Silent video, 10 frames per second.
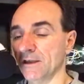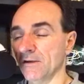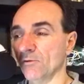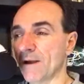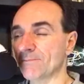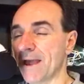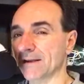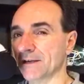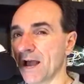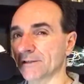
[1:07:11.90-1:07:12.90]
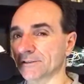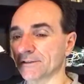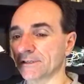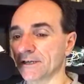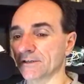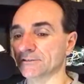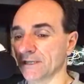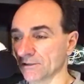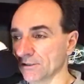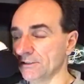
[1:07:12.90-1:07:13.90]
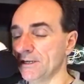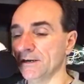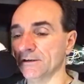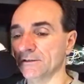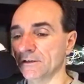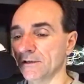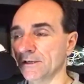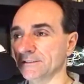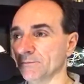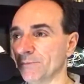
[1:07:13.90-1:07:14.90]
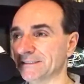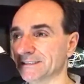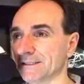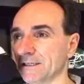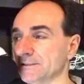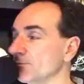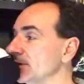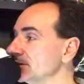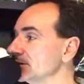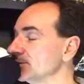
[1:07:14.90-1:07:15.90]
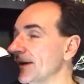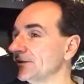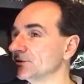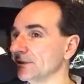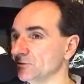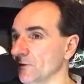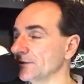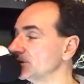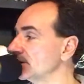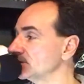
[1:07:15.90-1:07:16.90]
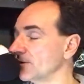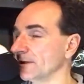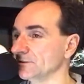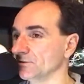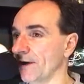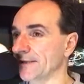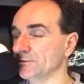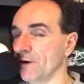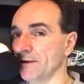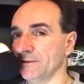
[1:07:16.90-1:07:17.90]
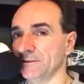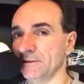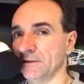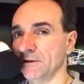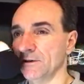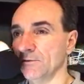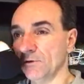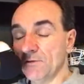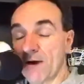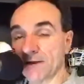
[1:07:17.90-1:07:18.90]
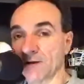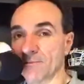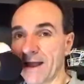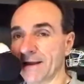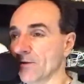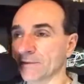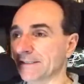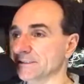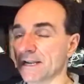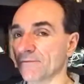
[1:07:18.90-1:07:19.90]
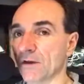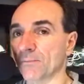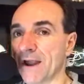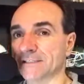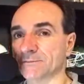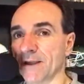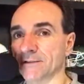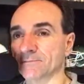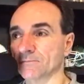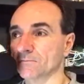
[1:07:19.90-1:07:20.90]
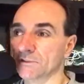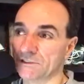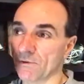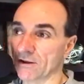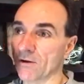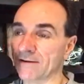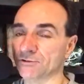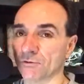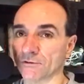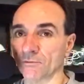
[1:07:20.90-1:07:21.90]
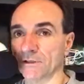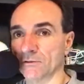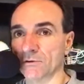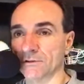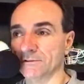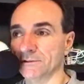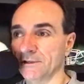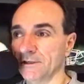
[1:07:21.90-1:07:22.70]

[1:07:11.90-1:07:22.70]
What about Matt Coughlin, the kicker? He's had a good year. He's a business major. He's redshirted, so I think he's graduated. Would he want to come back? I don't think he's an NFL prospect. Does he want to go out and join the real world?